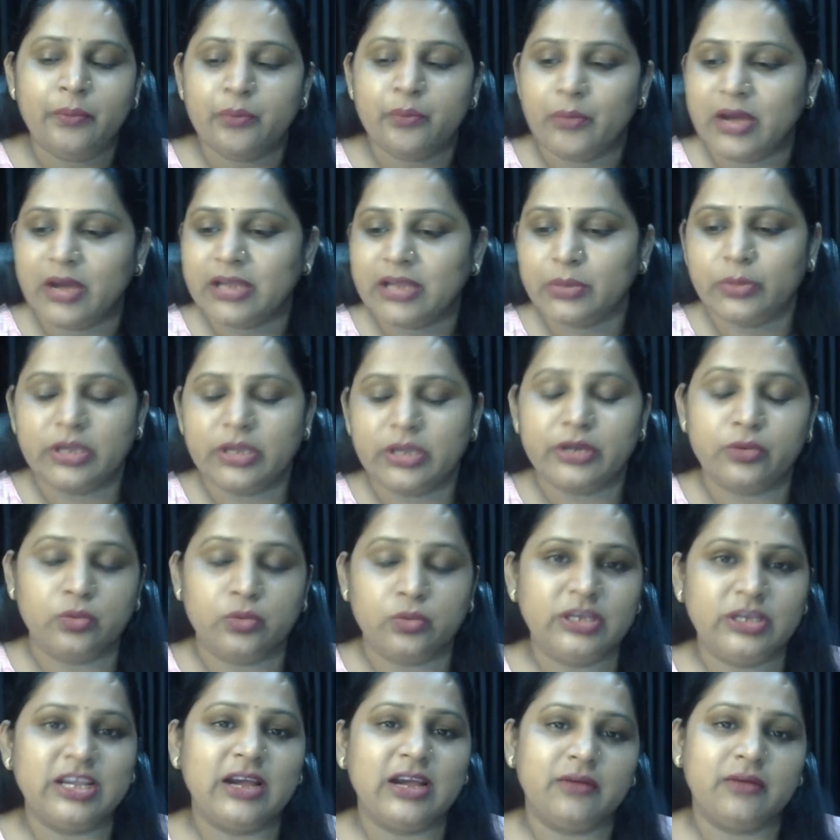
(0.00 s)
But we are
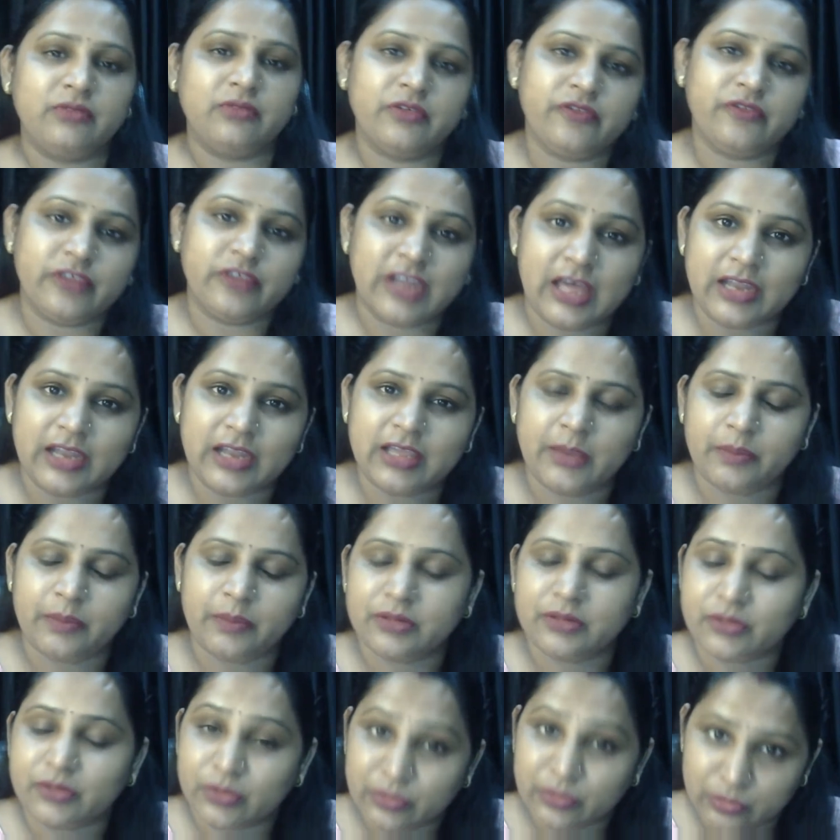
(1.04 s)
doing our finale
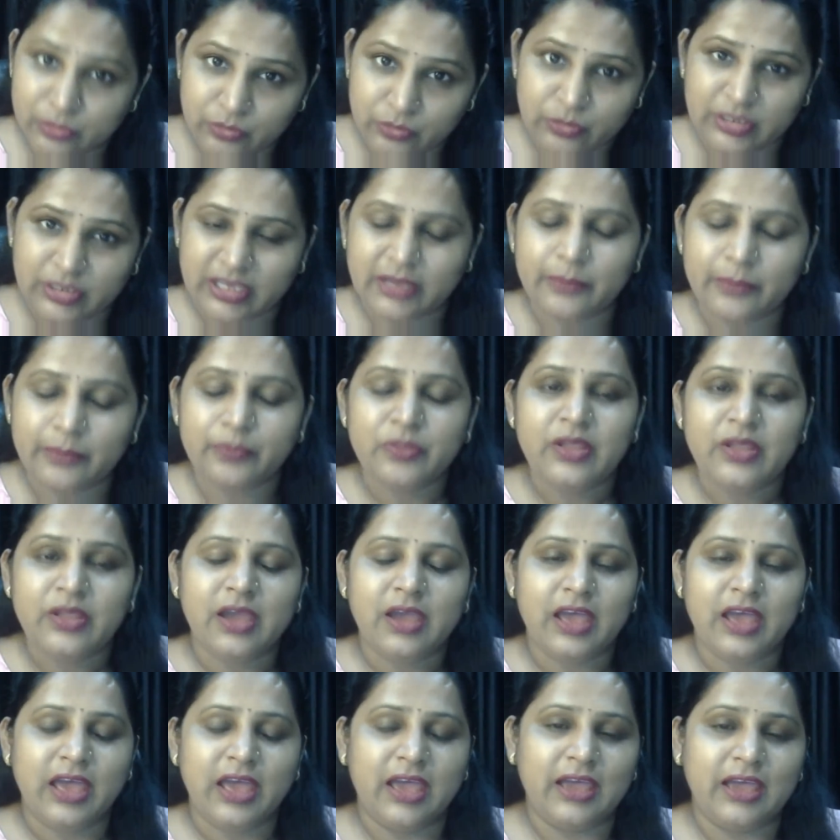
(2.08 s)
episode today,
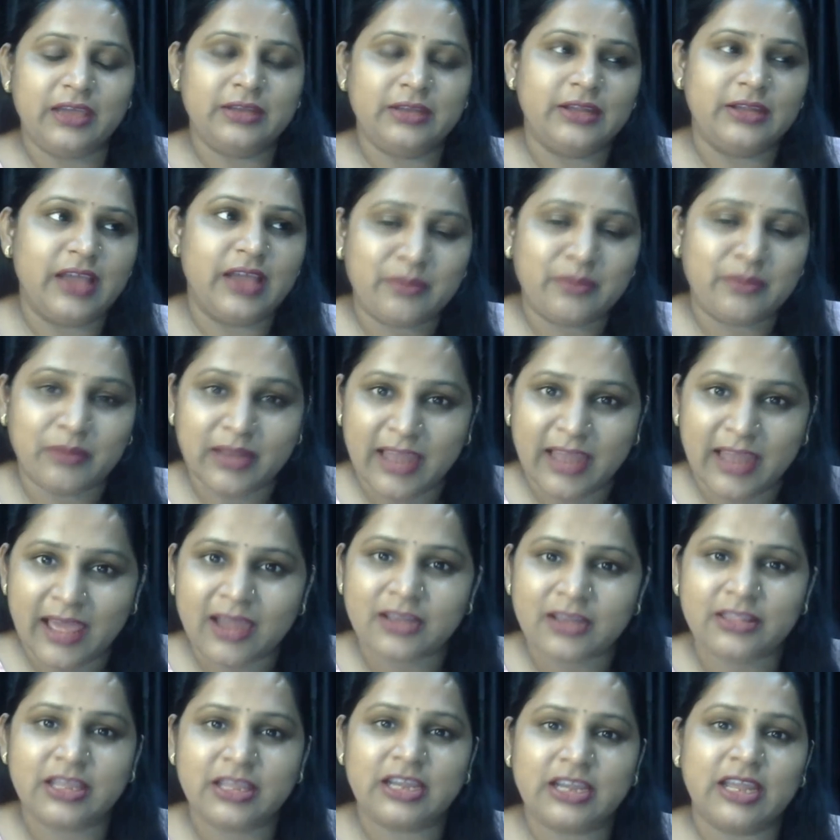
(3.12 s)
and I'm
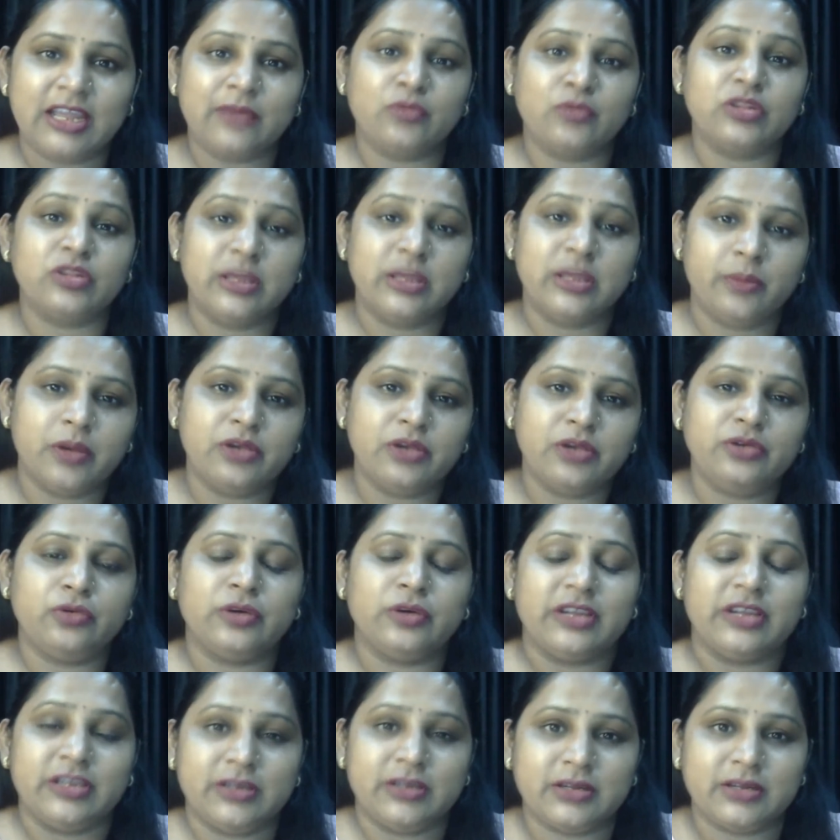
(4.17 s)
glad that I was able to
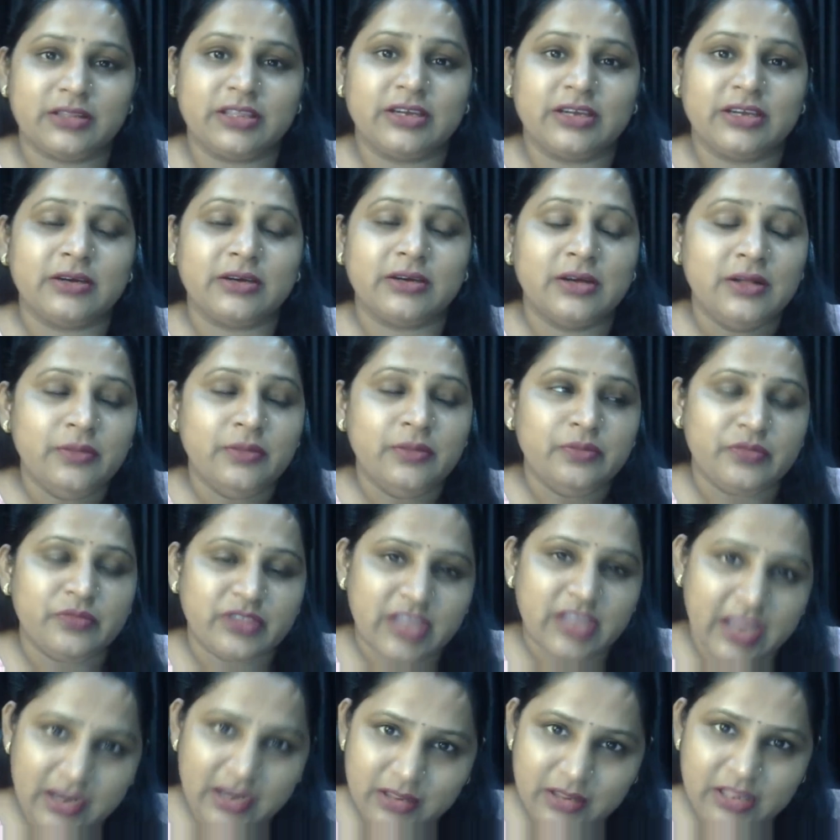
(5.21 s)
conduct the
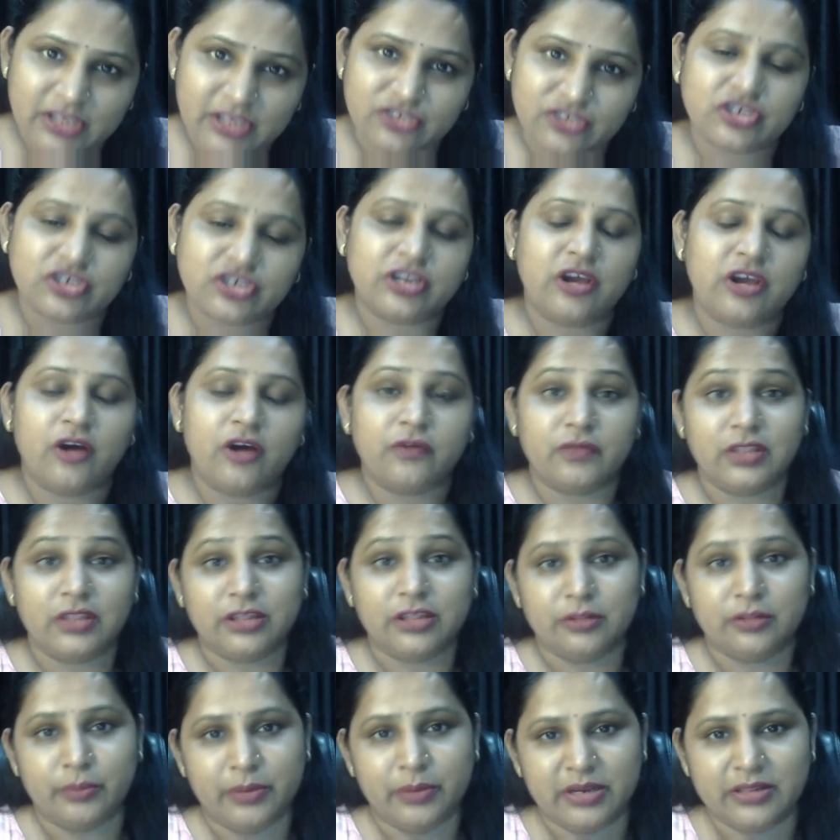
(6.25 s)
10th session of
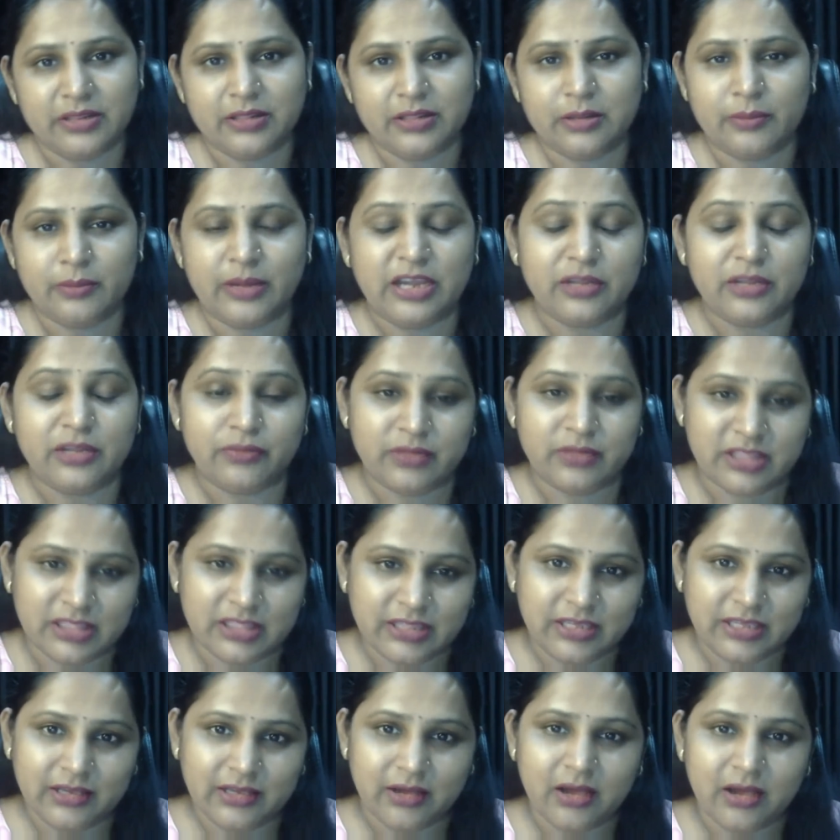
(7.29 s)
this Bits and Bytes with
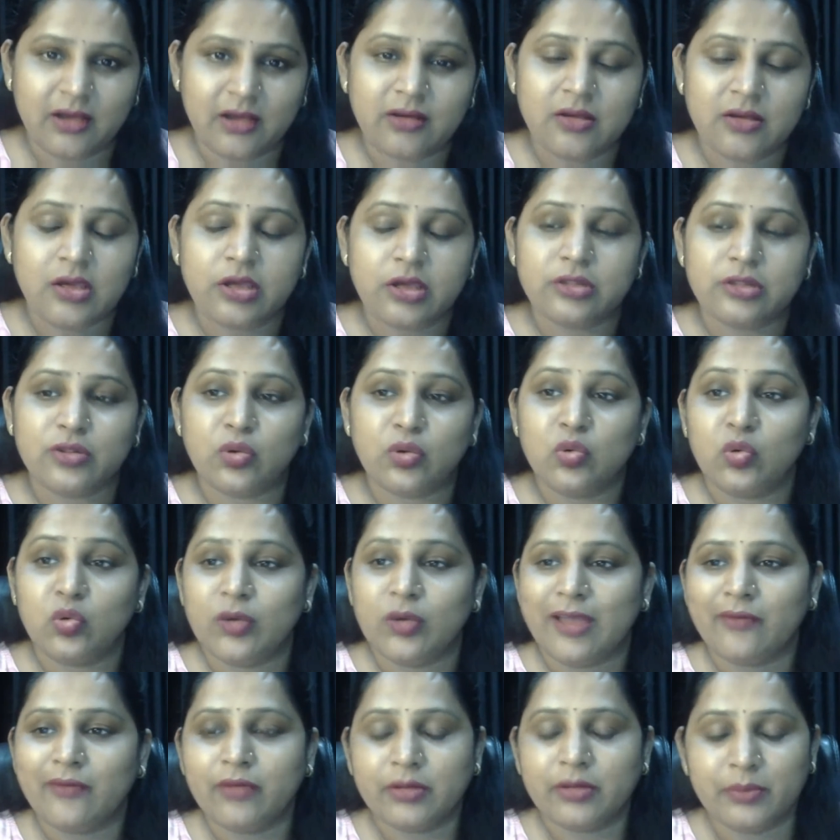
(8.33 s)
Neha. So
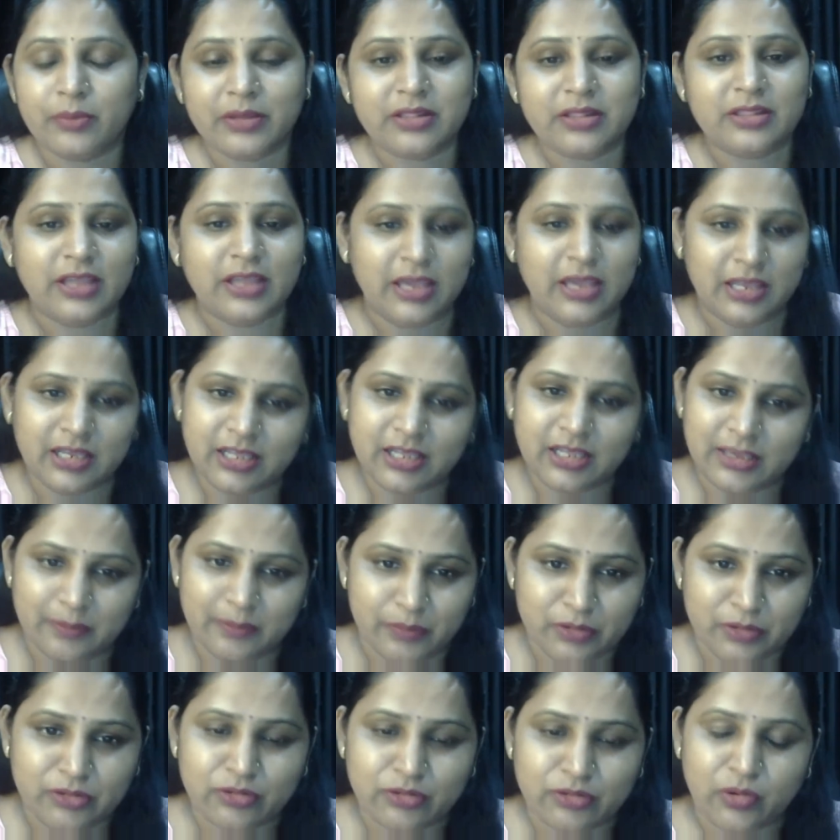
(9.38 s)
whoever missed any
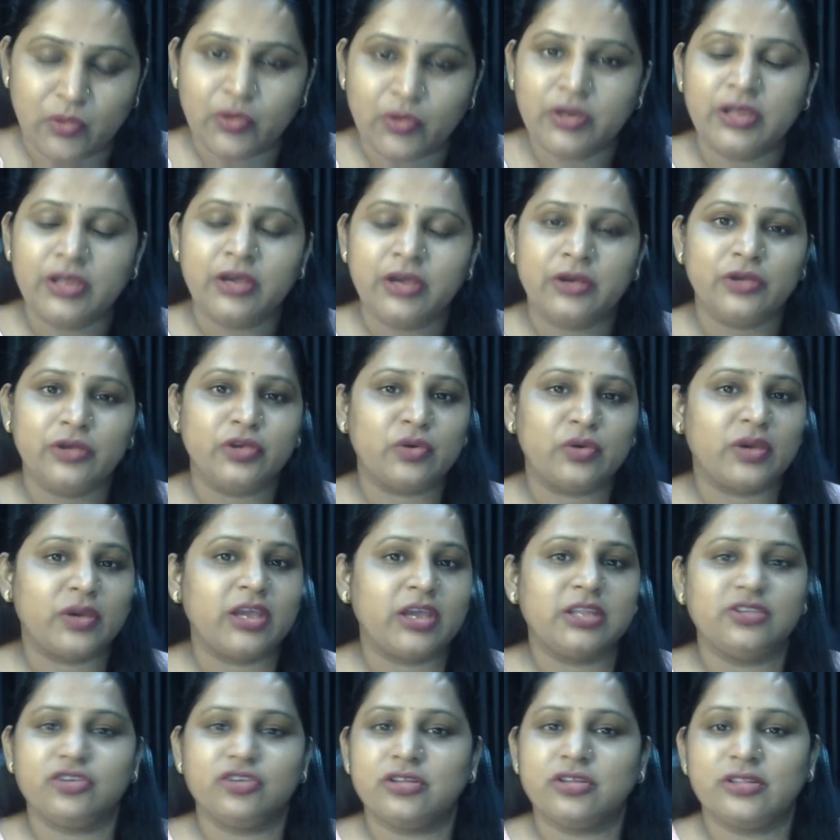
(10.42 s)
episode, you
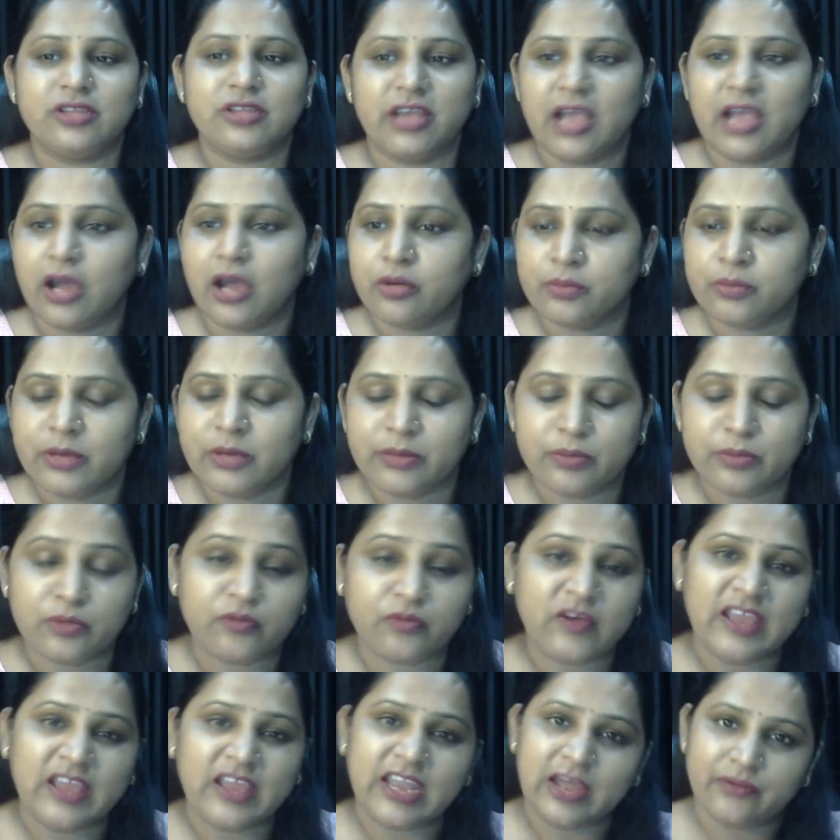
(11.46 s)
can just check out my
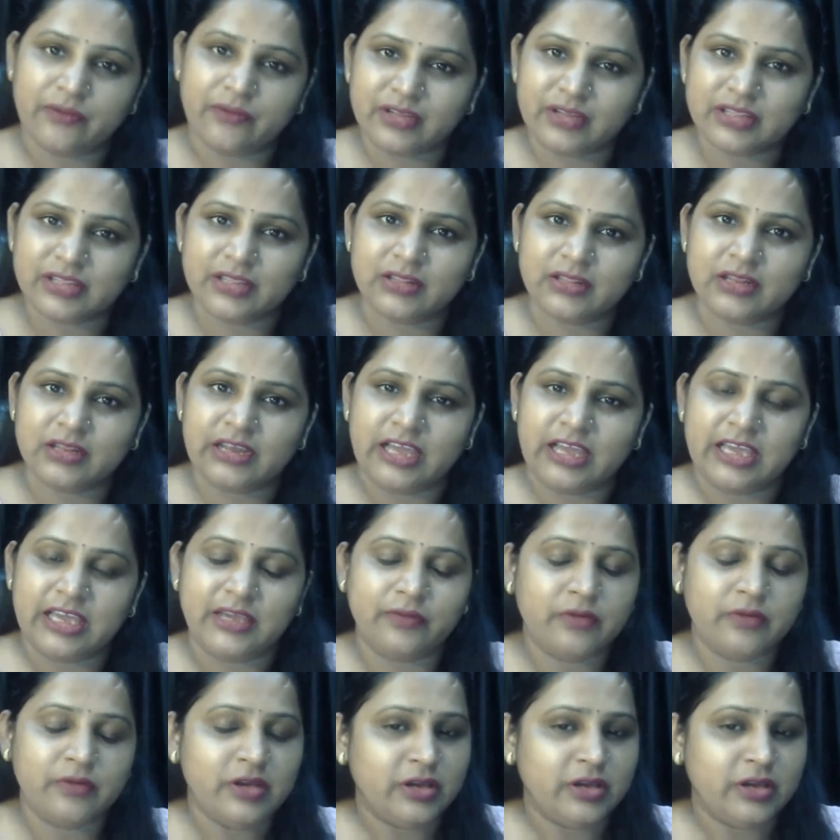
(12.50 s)
profile after this live.